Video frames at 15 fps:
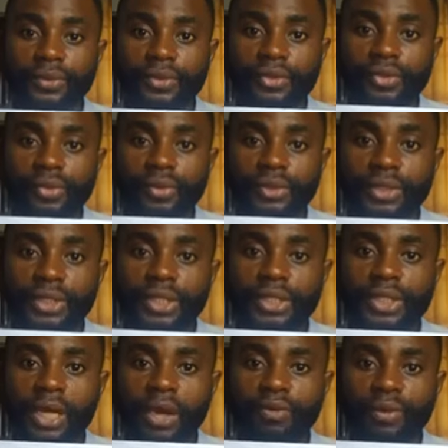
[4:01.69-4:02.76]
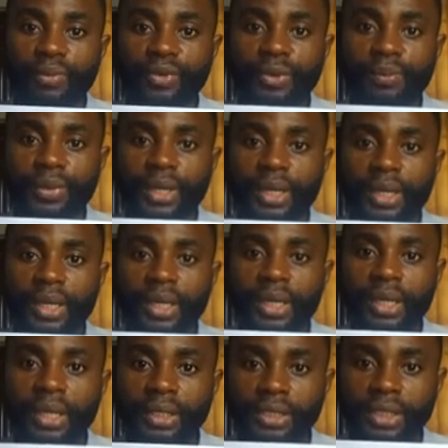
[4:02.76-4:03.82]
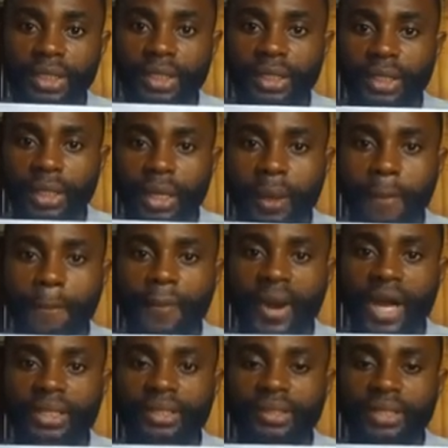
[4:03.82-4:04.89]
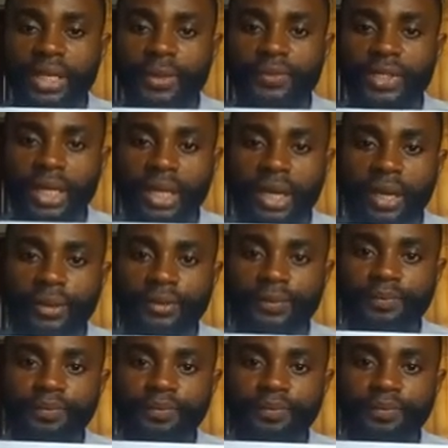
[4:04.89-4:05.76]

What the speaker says: So this is how we prepare the bad debt account.